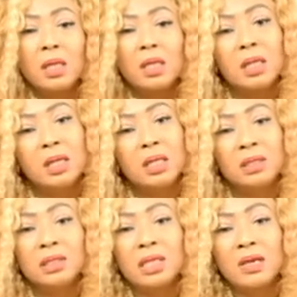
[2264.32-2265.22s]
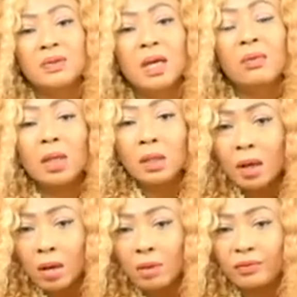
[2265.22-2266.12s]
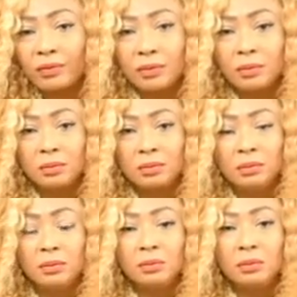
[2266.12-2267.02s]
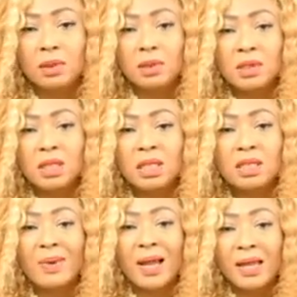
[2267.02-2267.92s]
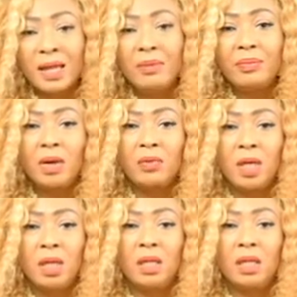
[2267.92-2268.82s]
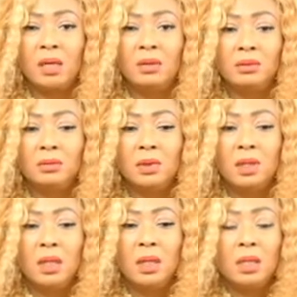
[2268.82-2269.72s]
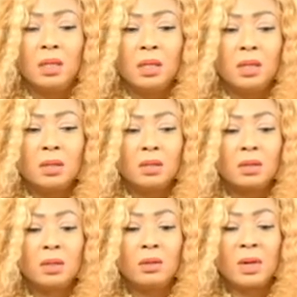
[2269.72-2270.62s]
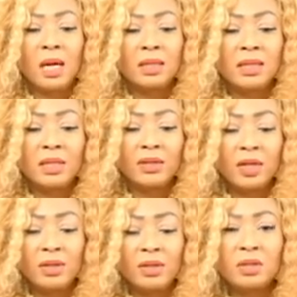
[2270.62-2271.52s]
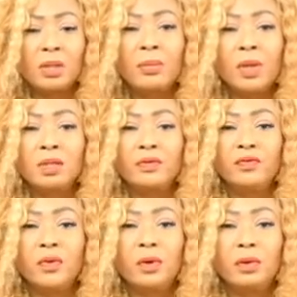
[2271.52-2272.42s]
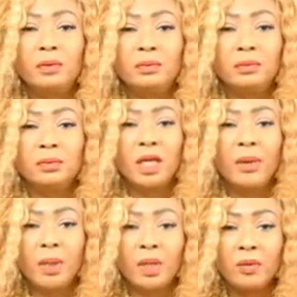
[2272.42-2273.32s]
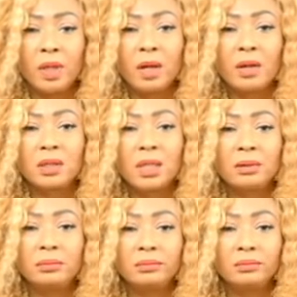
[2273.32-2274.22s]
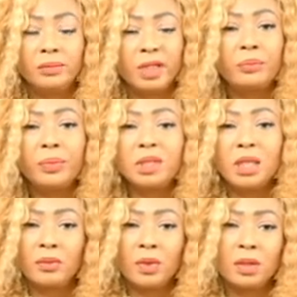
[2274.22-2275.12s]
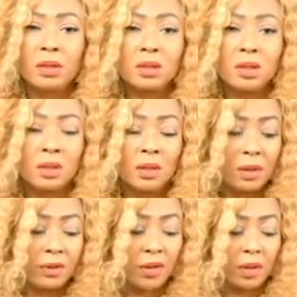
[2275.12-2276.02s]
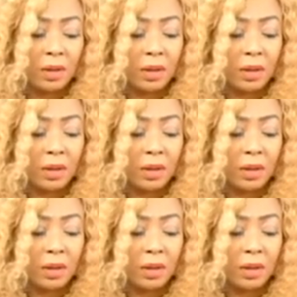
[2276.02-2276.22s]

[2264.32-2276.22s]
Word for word: He deserves our love, because it is by Him that we're here. So I'll say thank you so much for keeping with us and being patient with us in all the